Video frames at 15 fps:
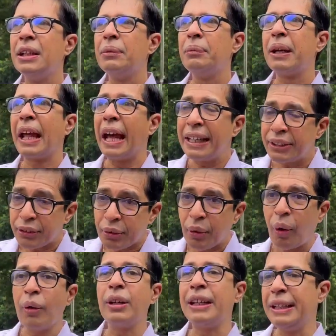But I
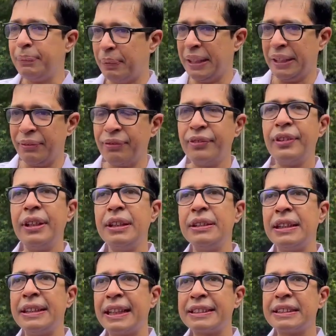strongly believe in the
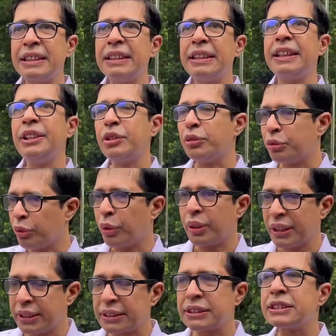next three to four
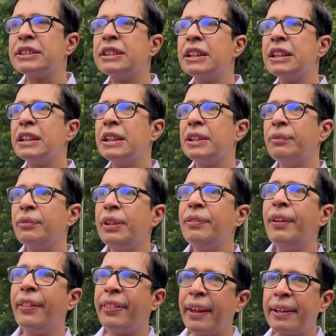years, we
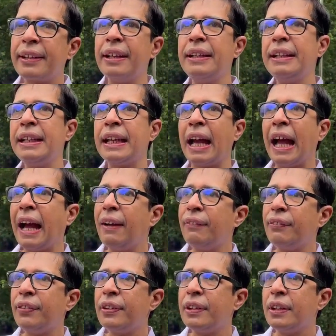will certainly have
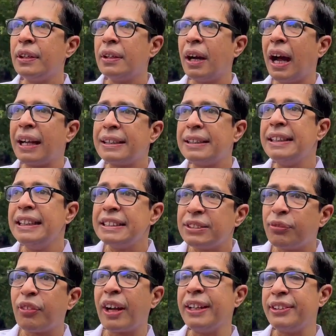at least
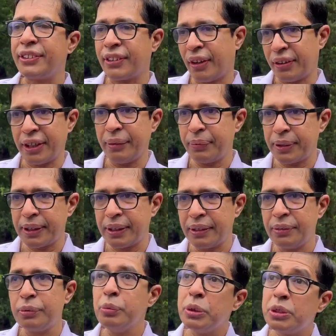five startups
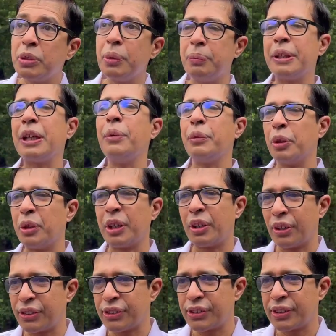which will become
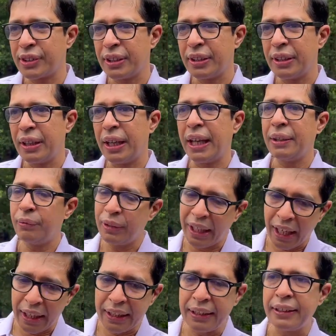unicorns. Mm-hmm. And we
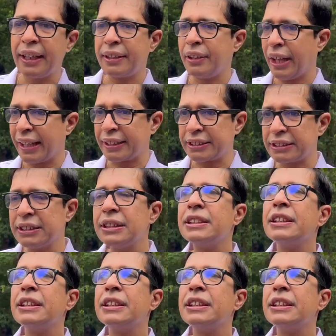are in that direction.